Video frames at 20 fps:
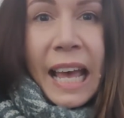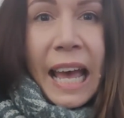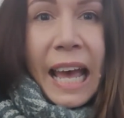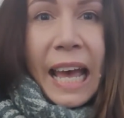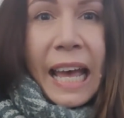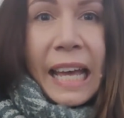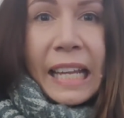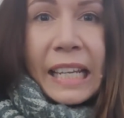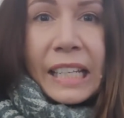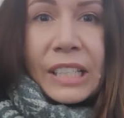
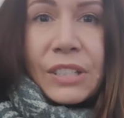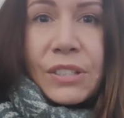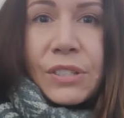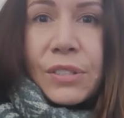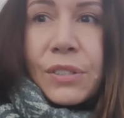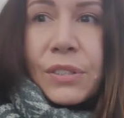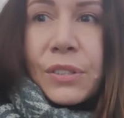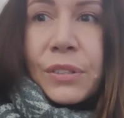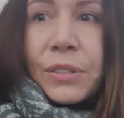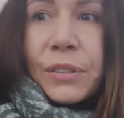and
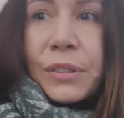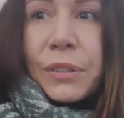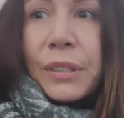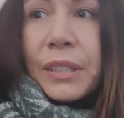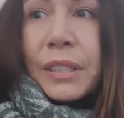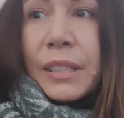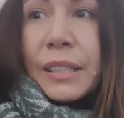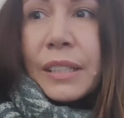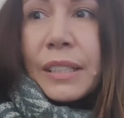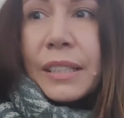
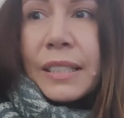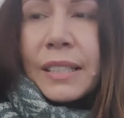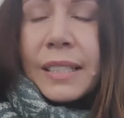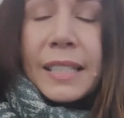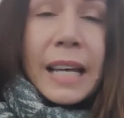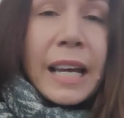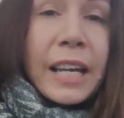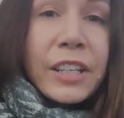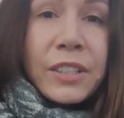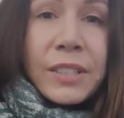to
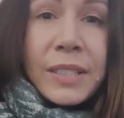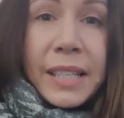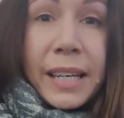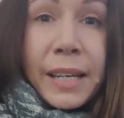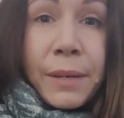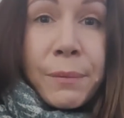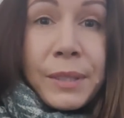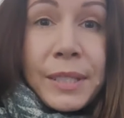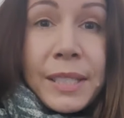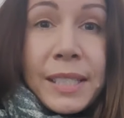start your
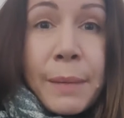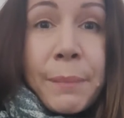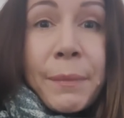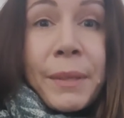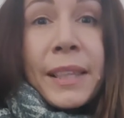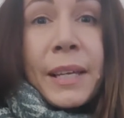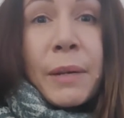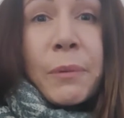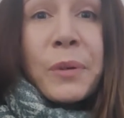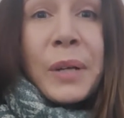day with
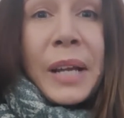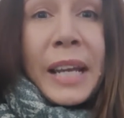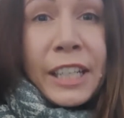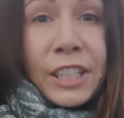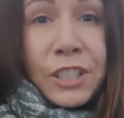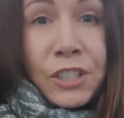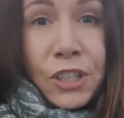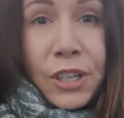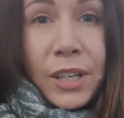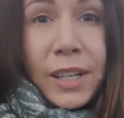something that will
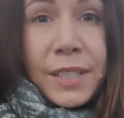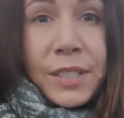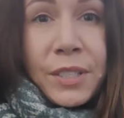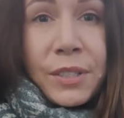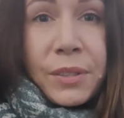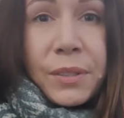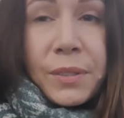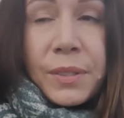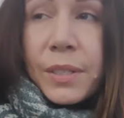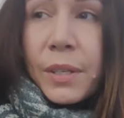energize
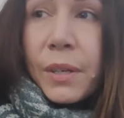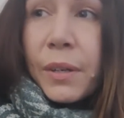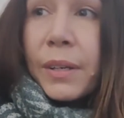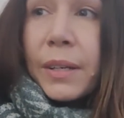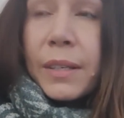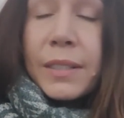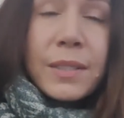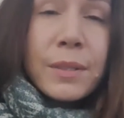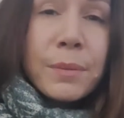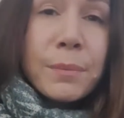you.
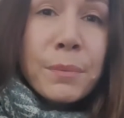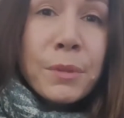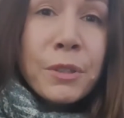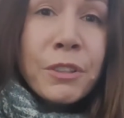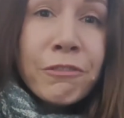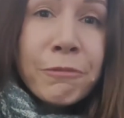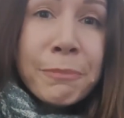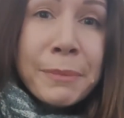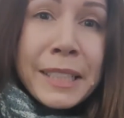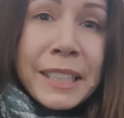So some
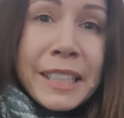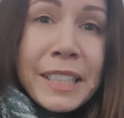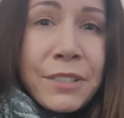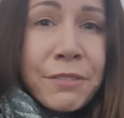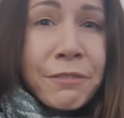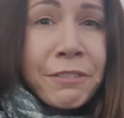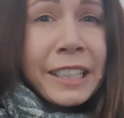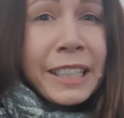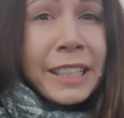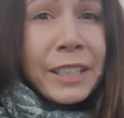movement is
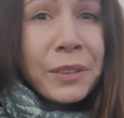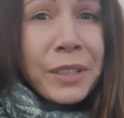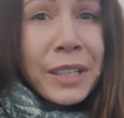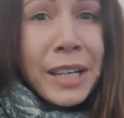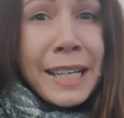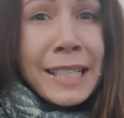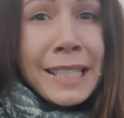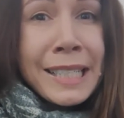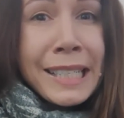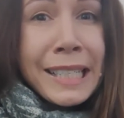a really good
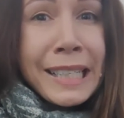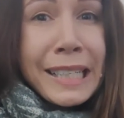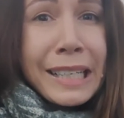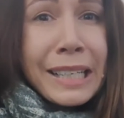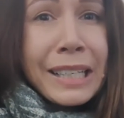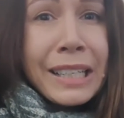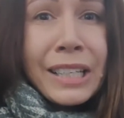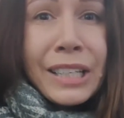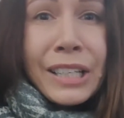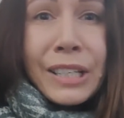
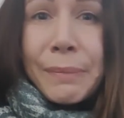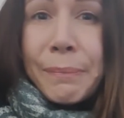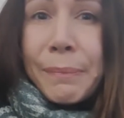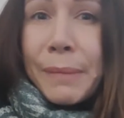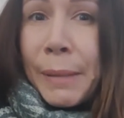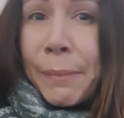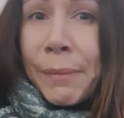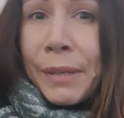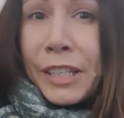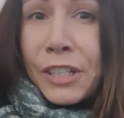idea,
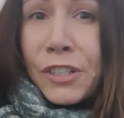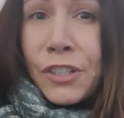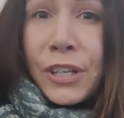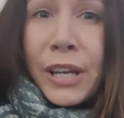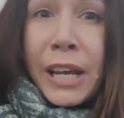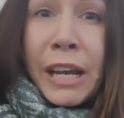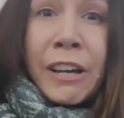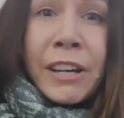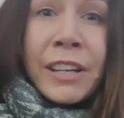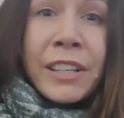maybe a
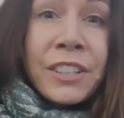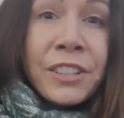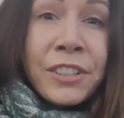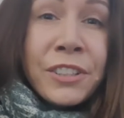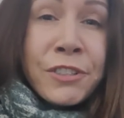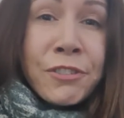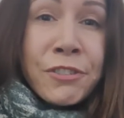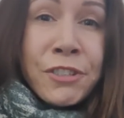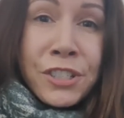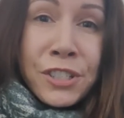shower and a
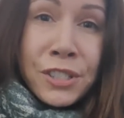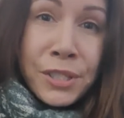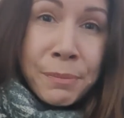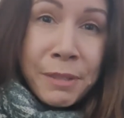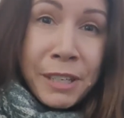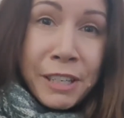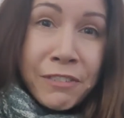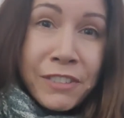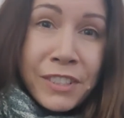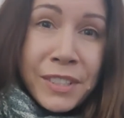nutritious
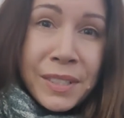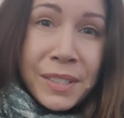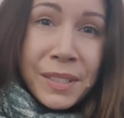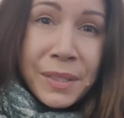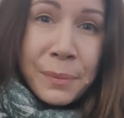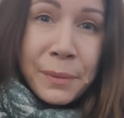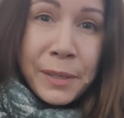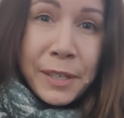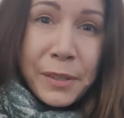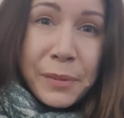breakfast
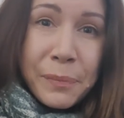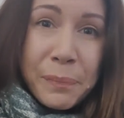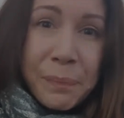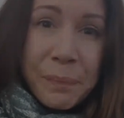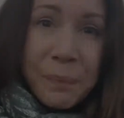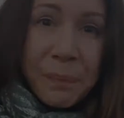as well.